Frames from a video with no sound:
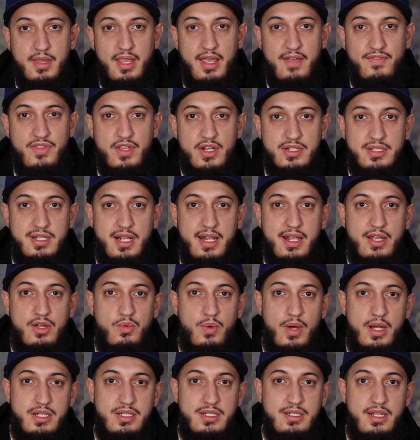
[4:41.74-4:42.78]
If there's any
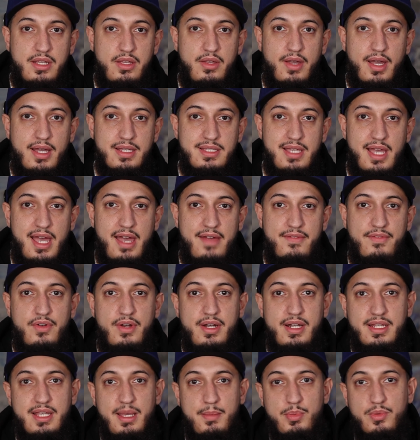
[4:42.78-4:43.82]
question that you guys have
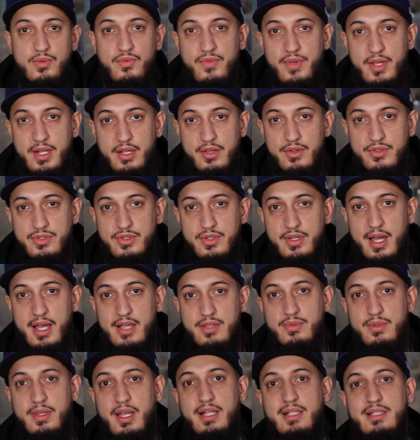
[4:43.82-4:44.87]
or any type of videos you
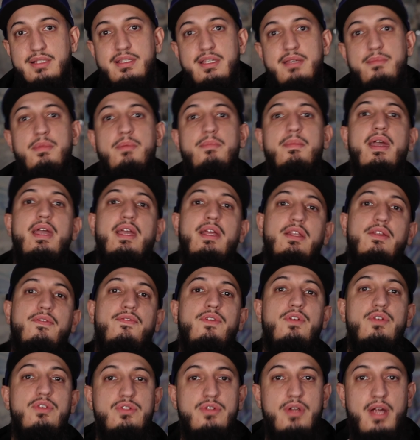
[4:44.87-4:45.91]
guys would like to see me make in the
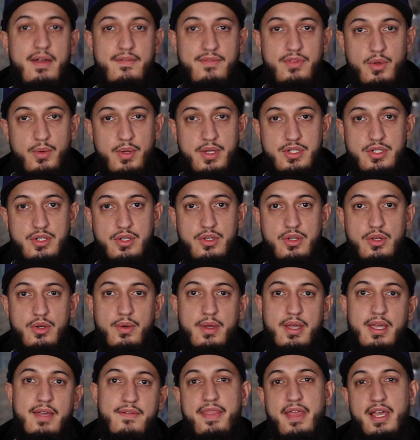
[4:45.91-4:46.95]
future, I have no issue
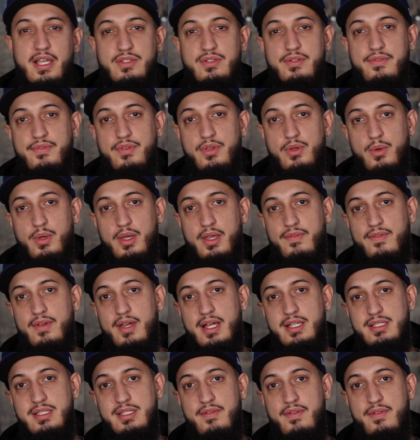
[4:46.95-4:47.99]
doing. Thanks for viewing. If
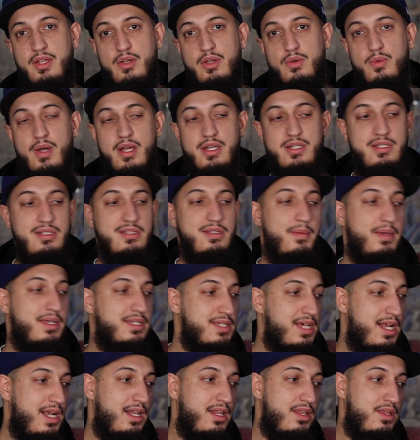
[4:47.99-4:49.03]
you guys have any questions, I'm
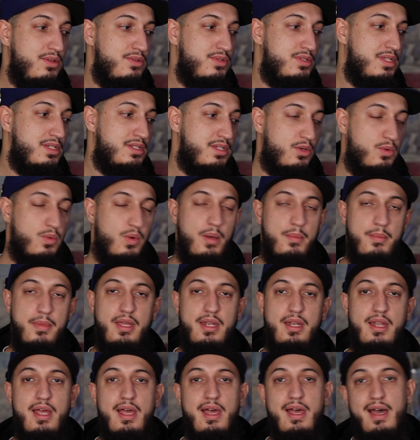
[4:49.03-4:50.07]
excited to use this
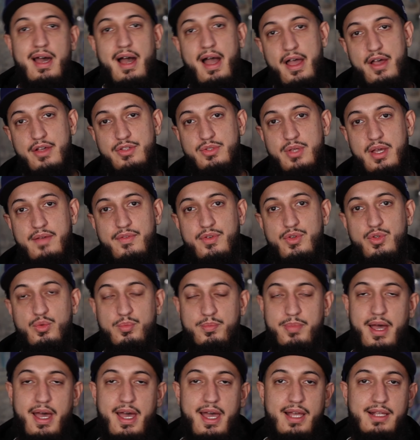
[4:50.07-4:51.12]
equipment. I also have a new
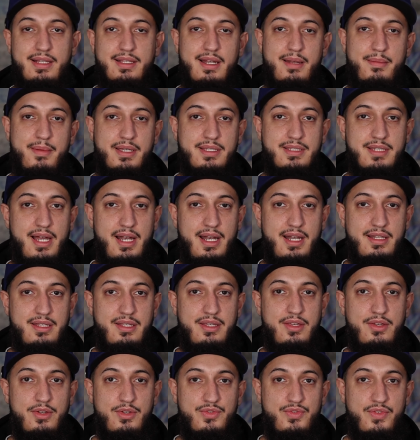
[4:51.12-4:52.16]
bag that I'm excited
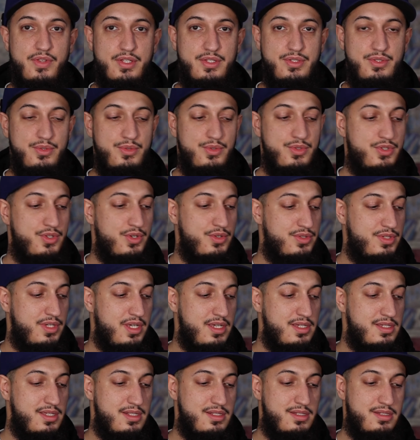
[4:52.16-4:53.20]
to use for this new show
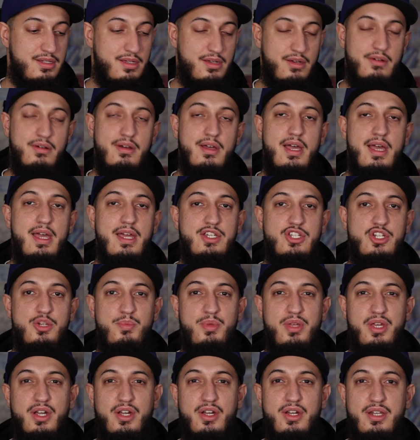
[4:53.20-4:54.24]
season, so should
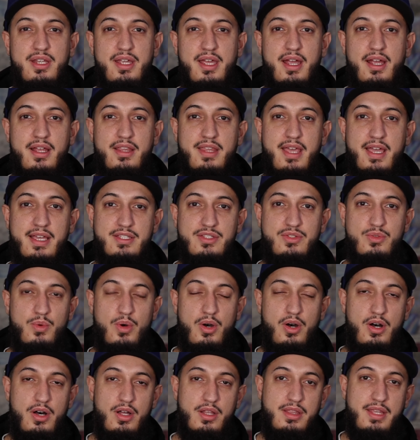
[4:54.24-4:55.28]
be a good year. Thanks to
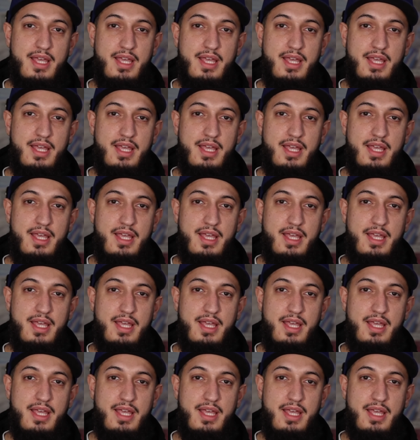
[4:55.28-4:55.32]
all.